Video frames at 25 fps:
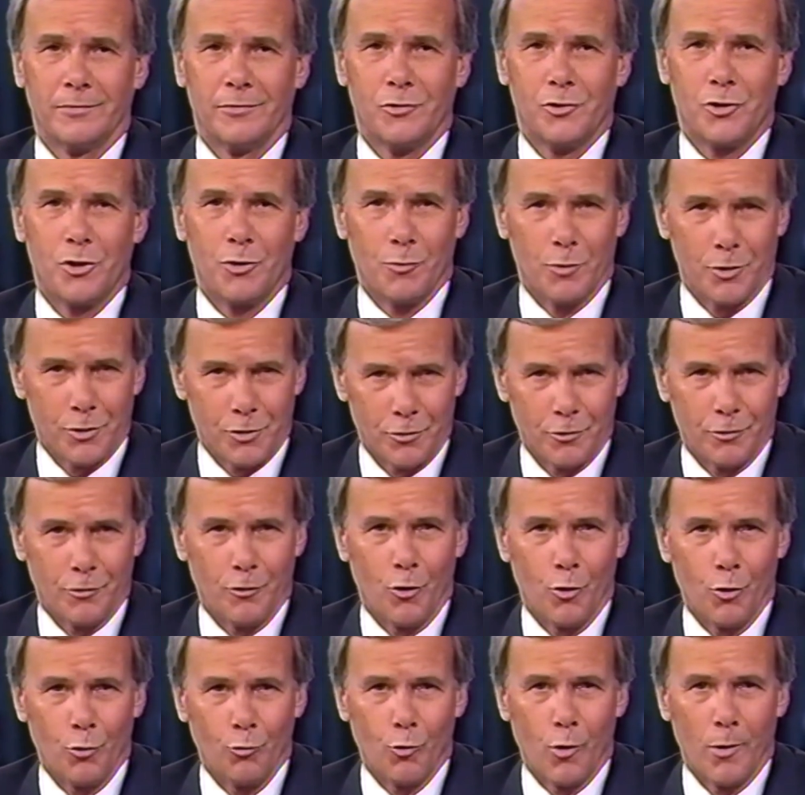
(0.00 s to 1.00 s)
She was her
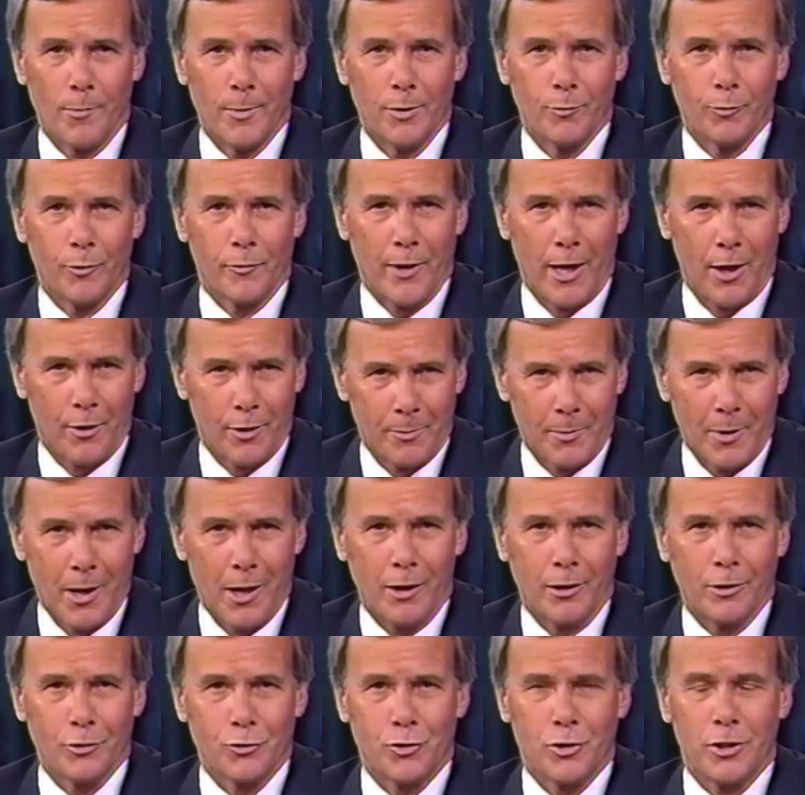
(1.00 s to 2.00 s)
own woman without
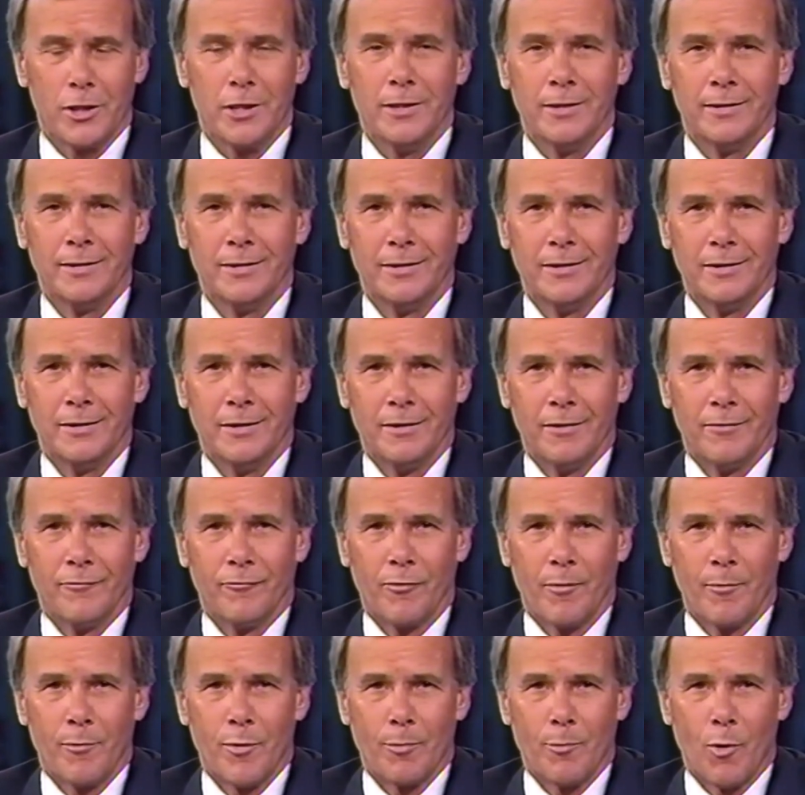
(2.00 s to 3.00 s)
apology
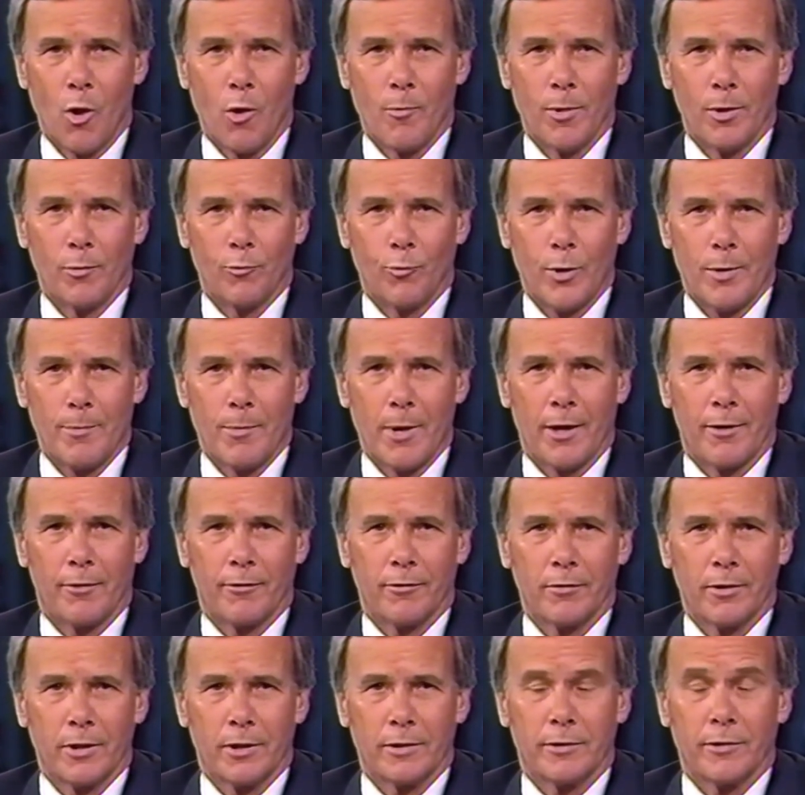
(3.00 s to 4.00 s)
from the moment we met
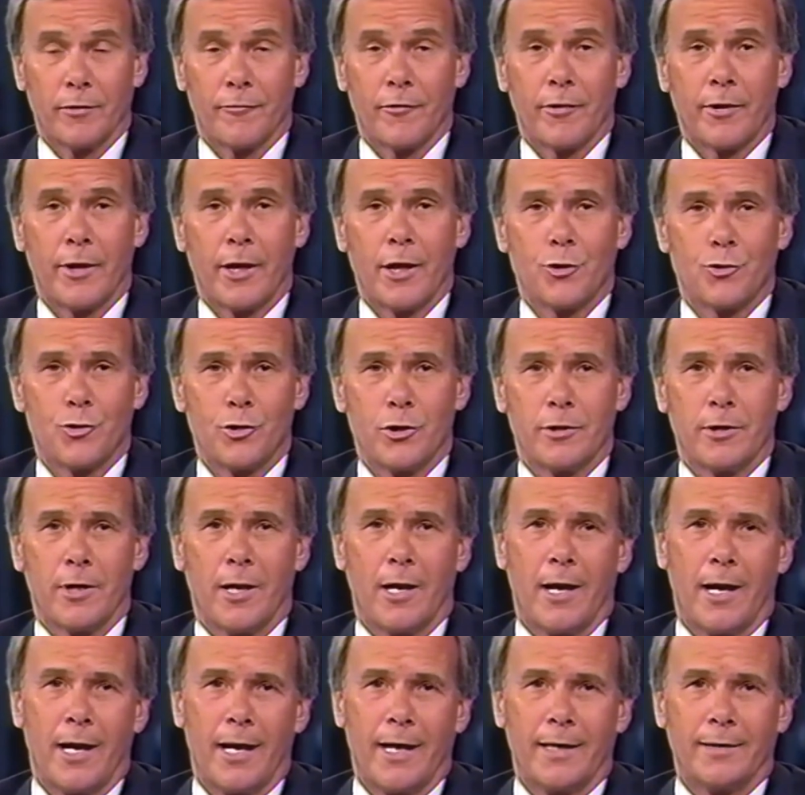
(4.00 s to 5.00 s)
her until the day she
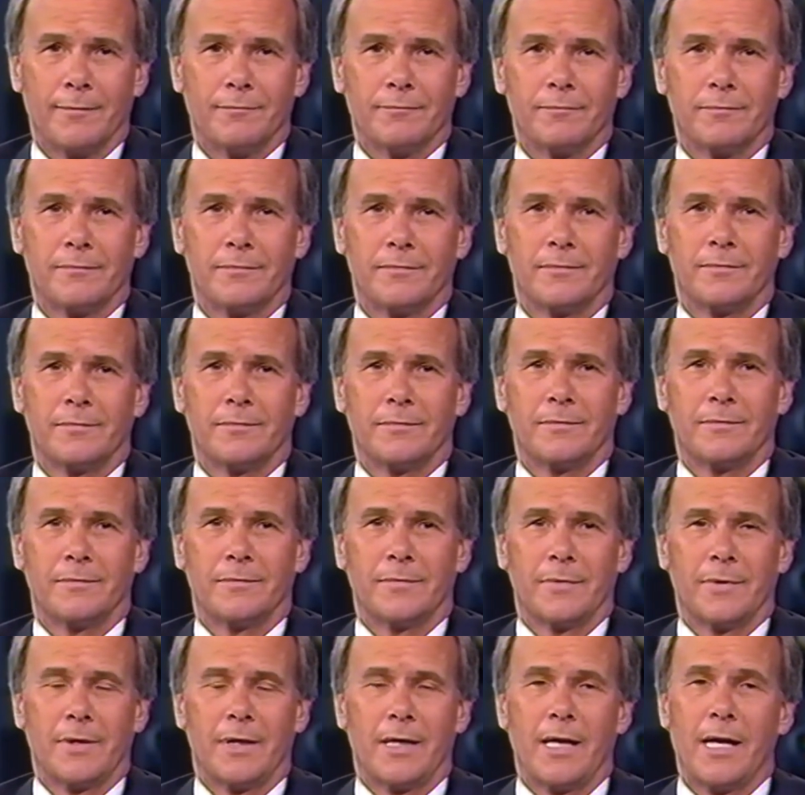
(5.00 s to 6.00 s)
died.
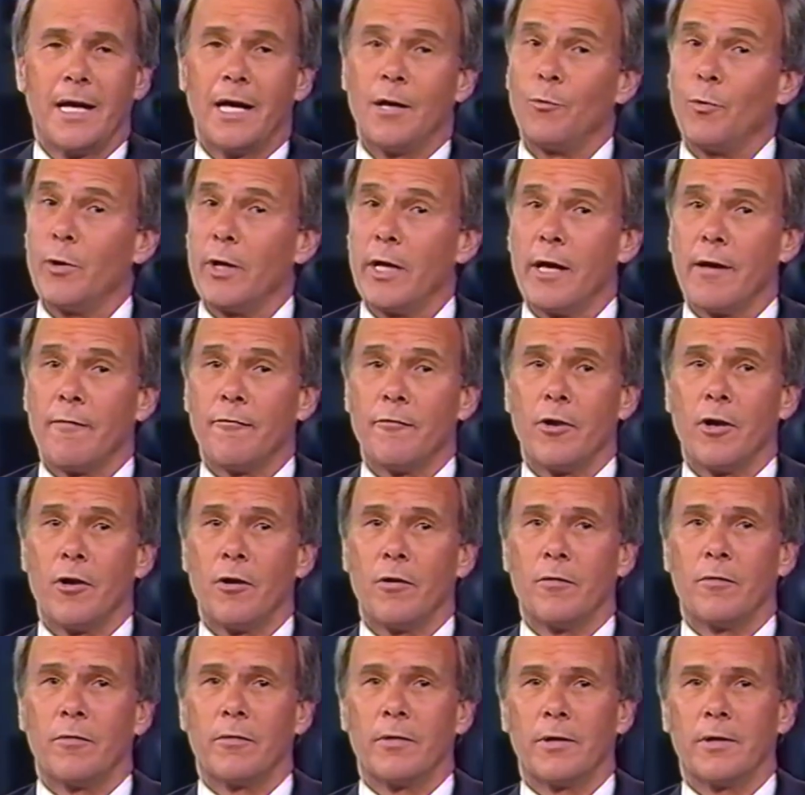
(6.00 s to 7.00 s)
And we have
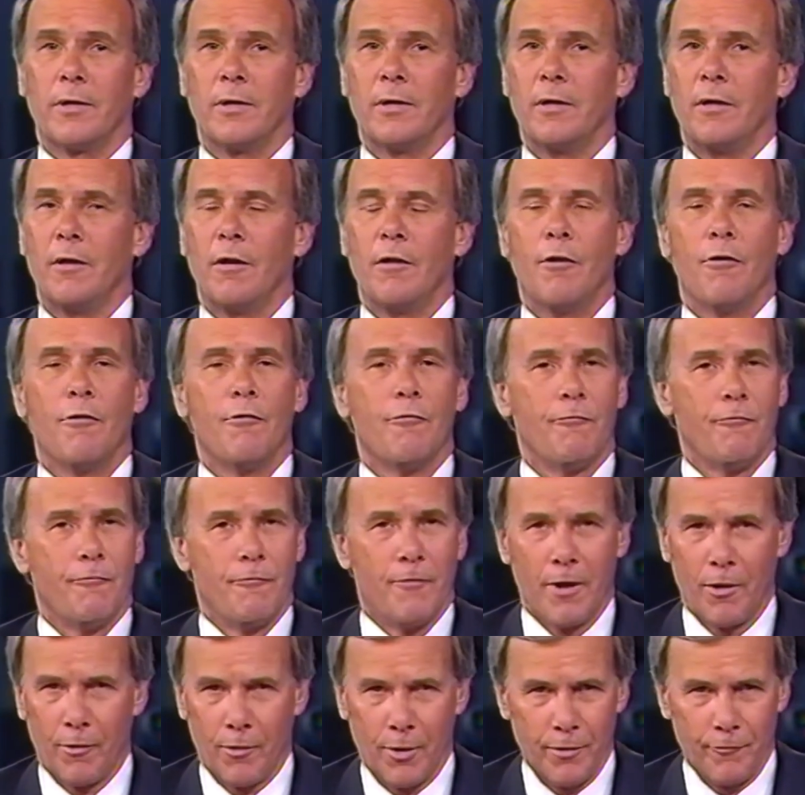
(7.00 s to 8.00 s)
known
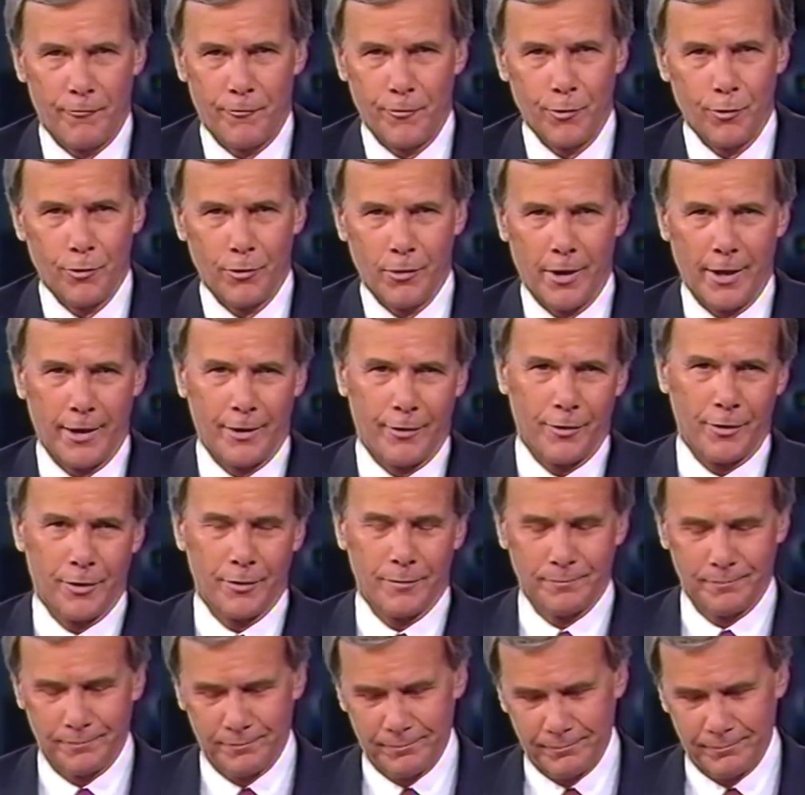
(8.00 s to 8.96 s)
very few like her.